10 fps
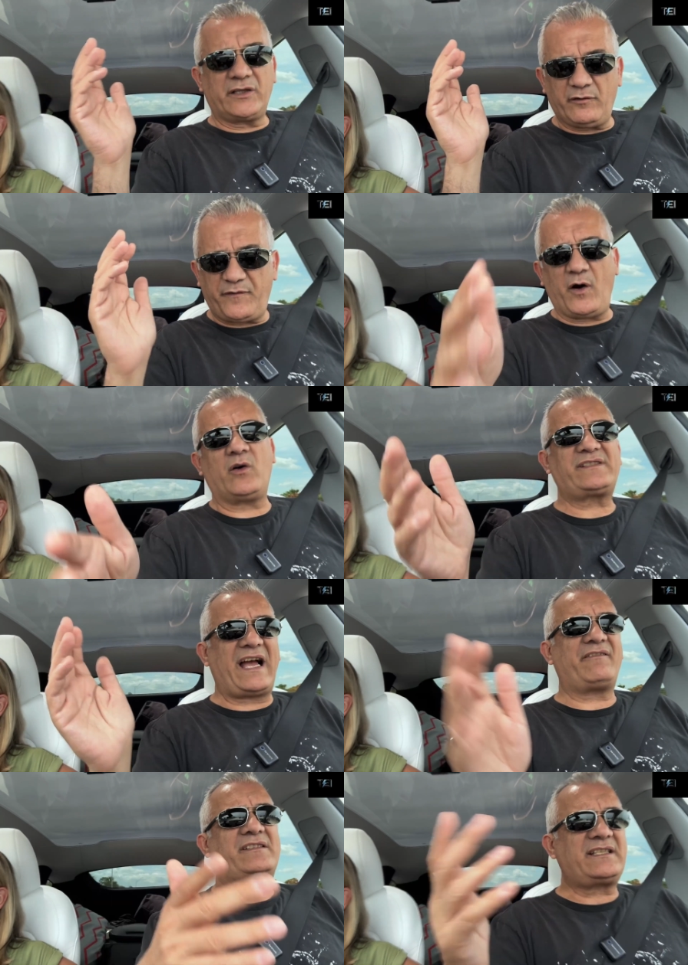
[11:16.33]
phones,
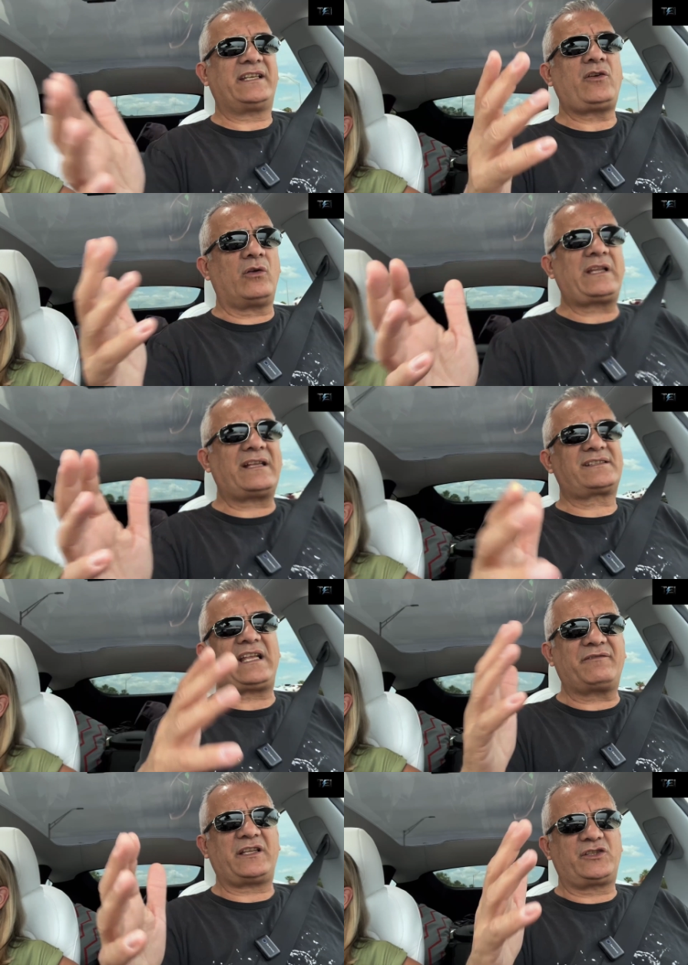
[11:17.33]
obviously, and all that
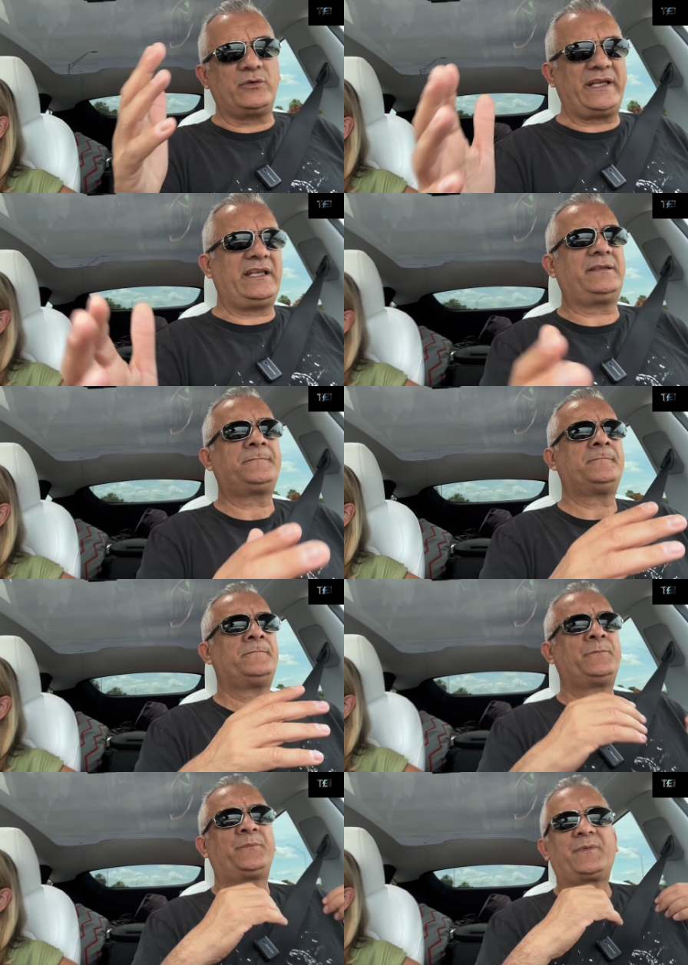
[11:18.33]
stuff that you need.
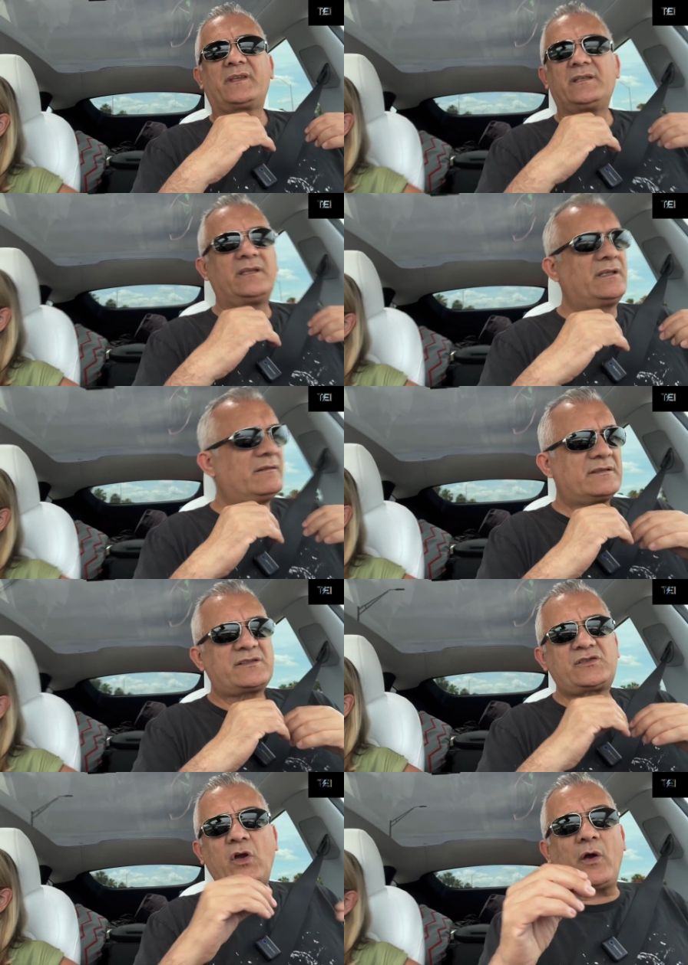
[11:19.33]

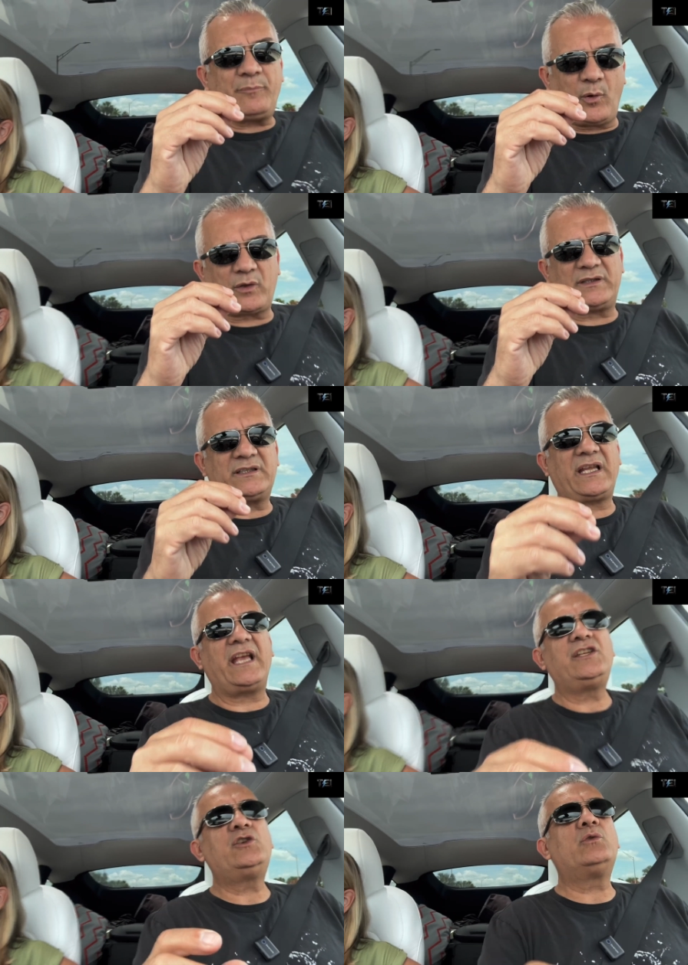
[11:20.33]
So important,
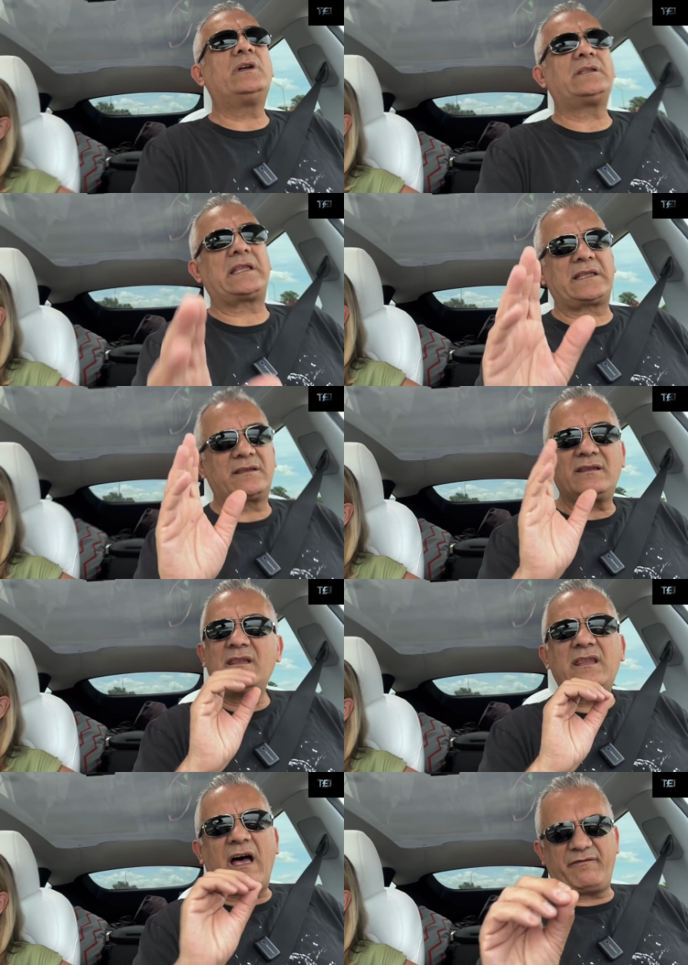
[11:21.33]
and you will
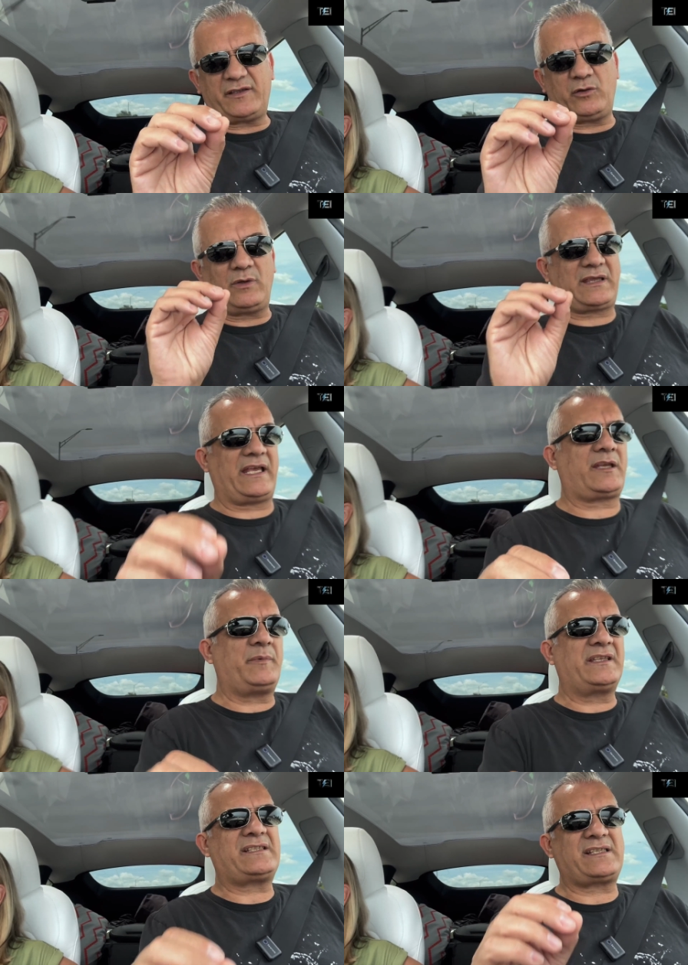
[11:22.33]
love it. You will thank
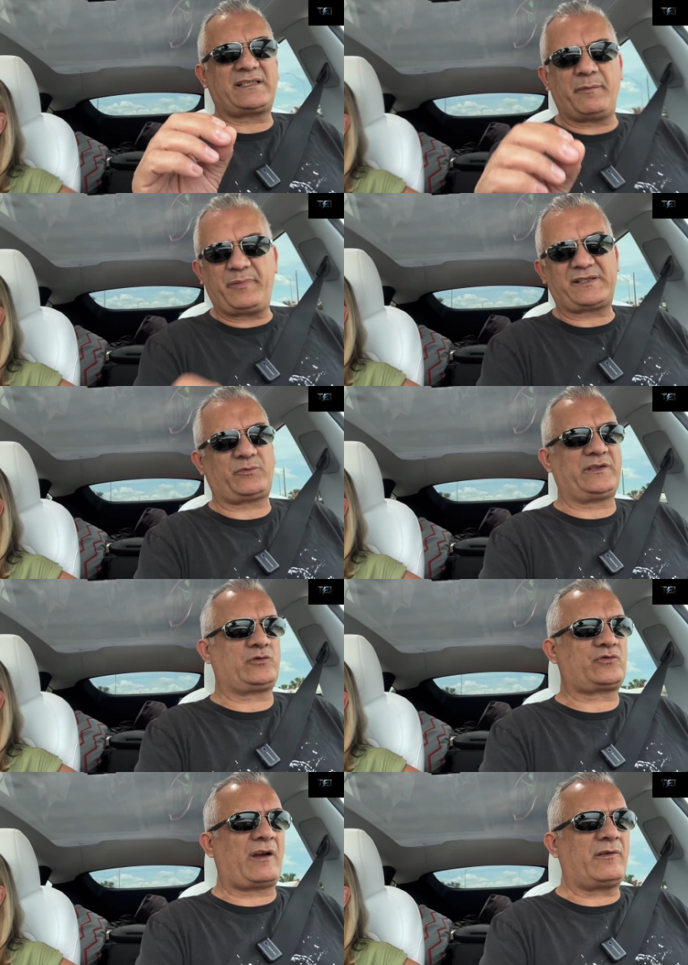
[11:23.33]
me. This is the best way to
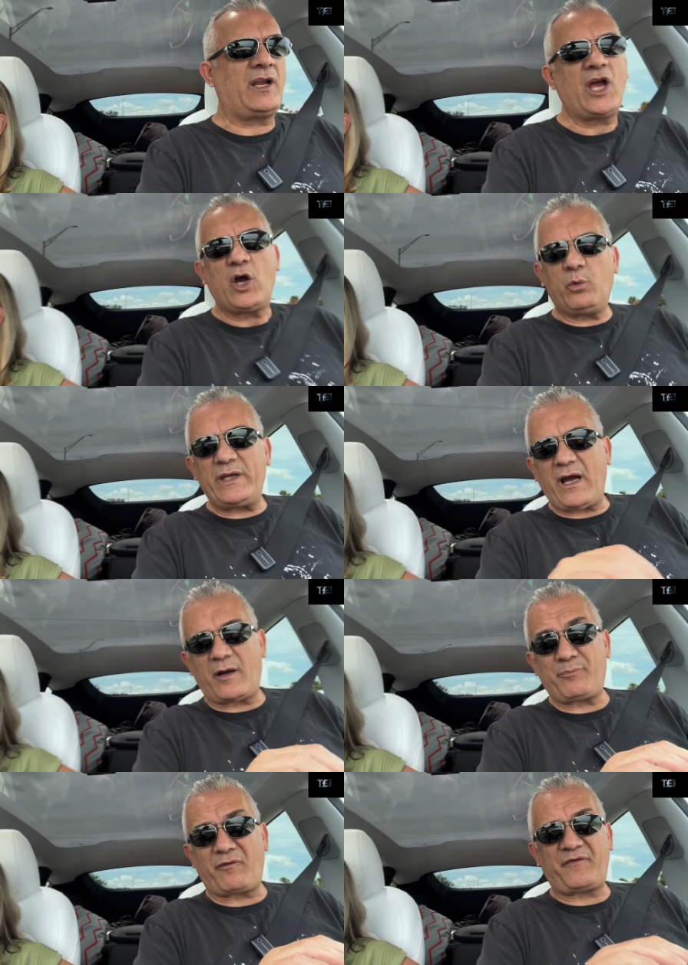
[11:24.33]
travel. We are
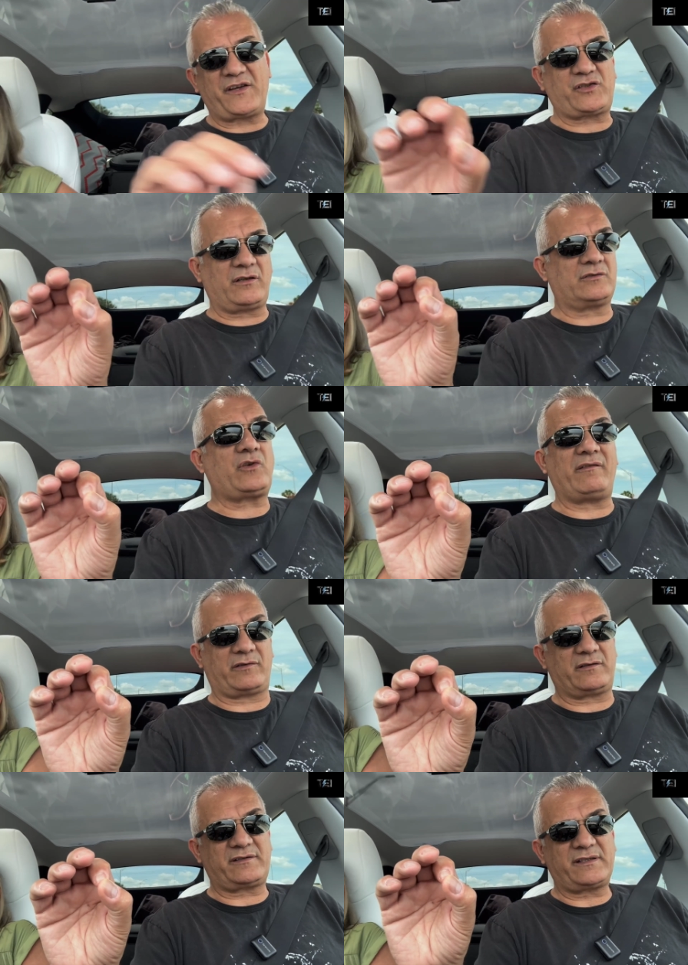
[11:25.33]
professional
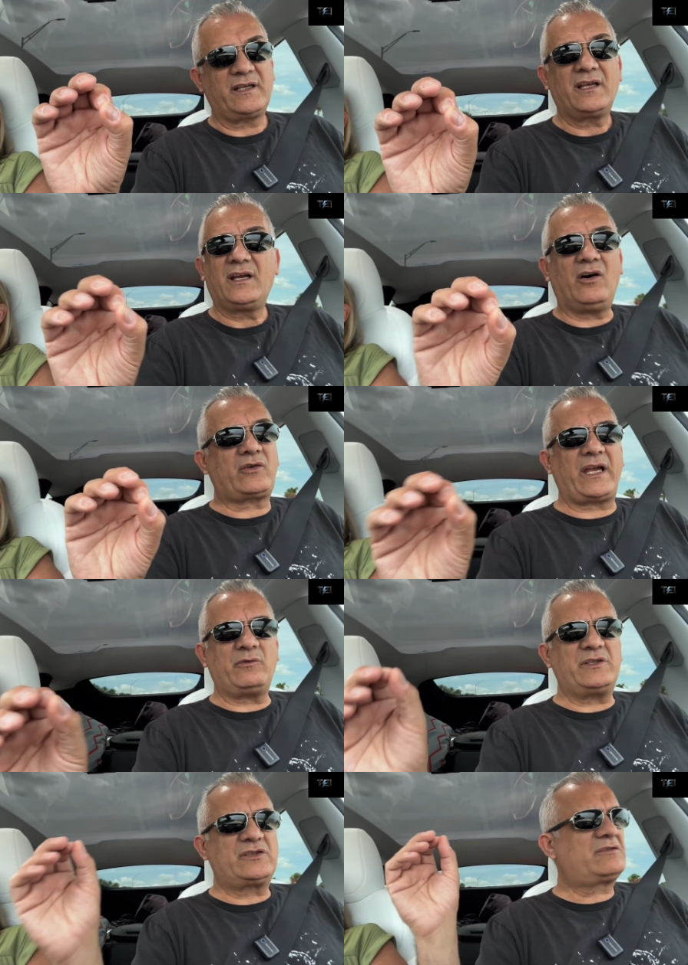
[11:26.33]
travelers. Okay,
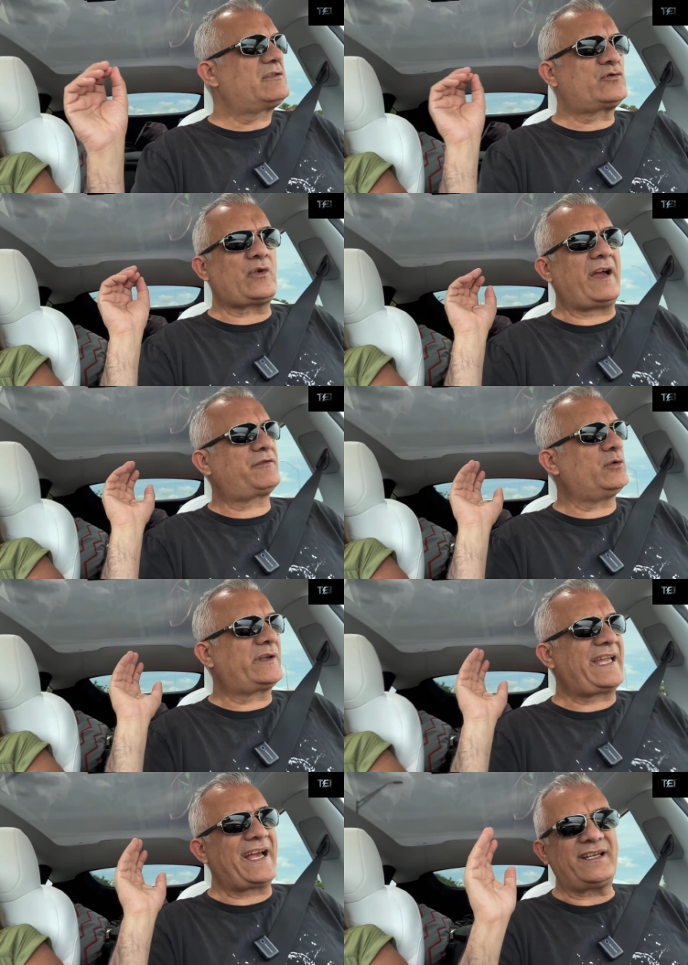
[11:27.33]
we drive to
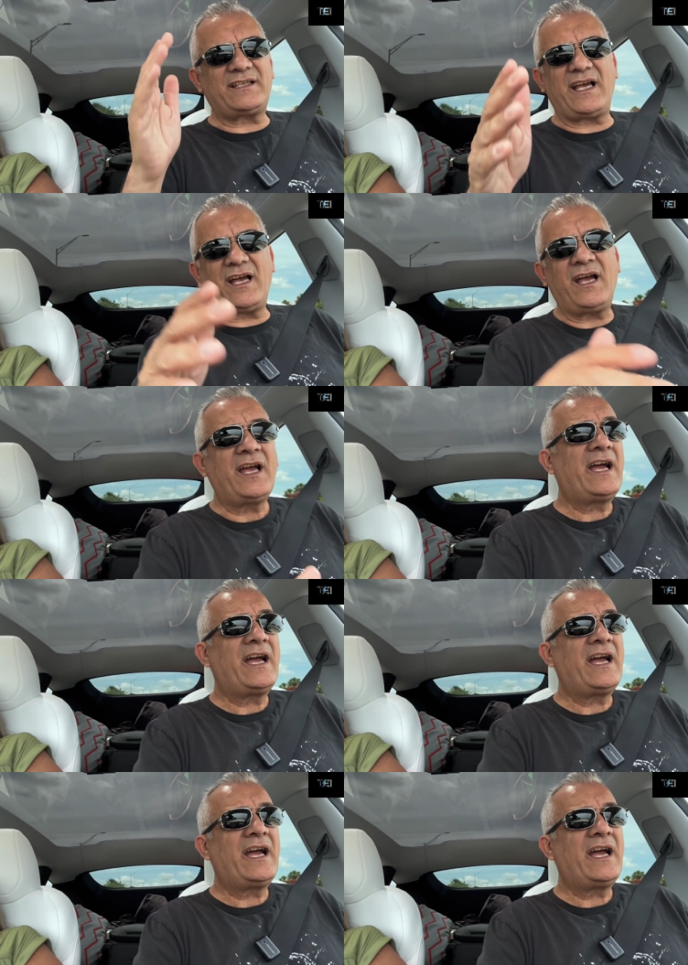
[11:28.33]
Canada,